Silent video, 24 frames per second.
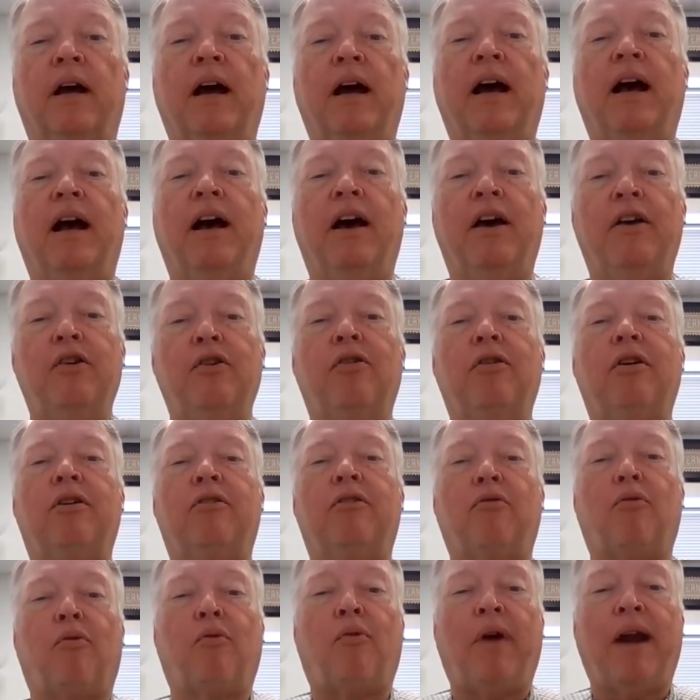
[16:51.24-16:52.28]
A hundred
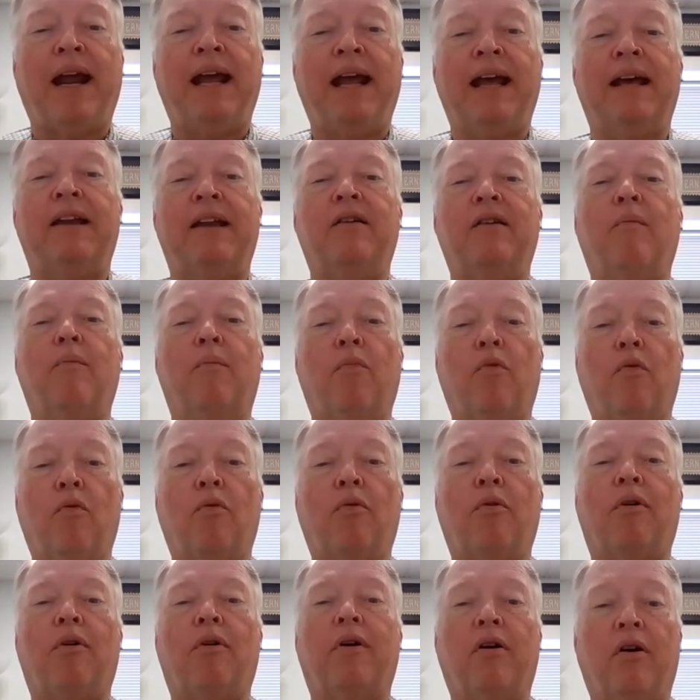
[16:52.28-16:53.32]
grand
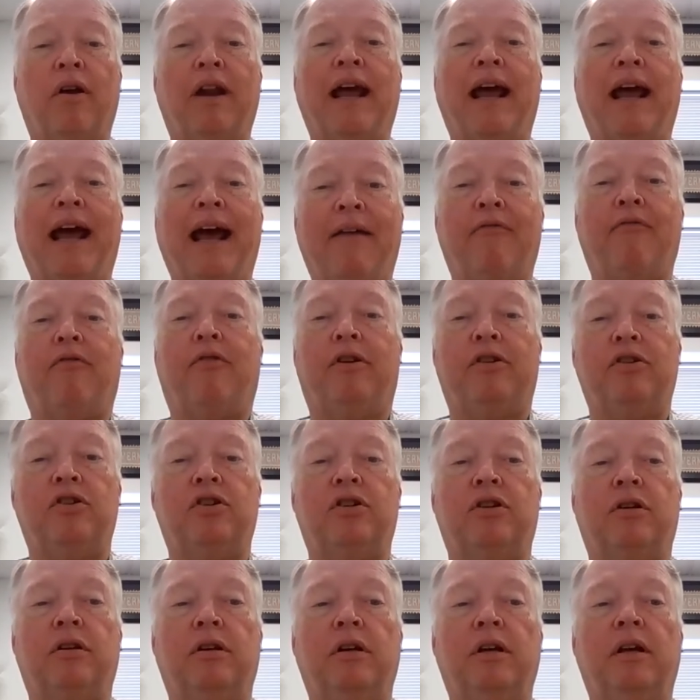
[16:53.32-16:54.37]
more on average
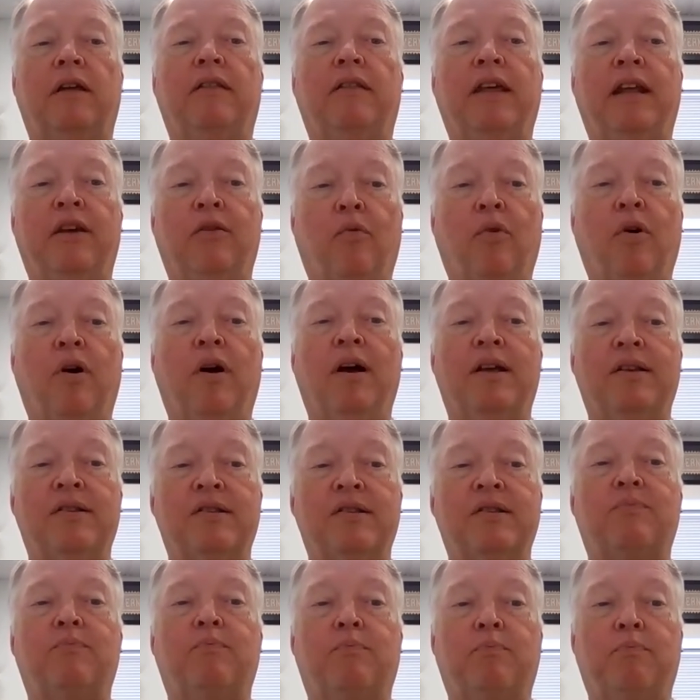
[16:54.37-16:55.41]
than it
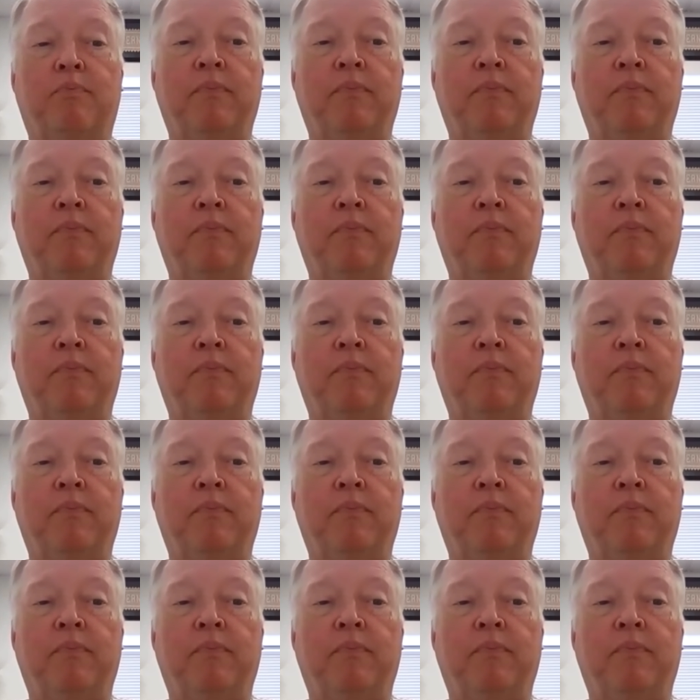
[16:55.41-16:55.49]
was you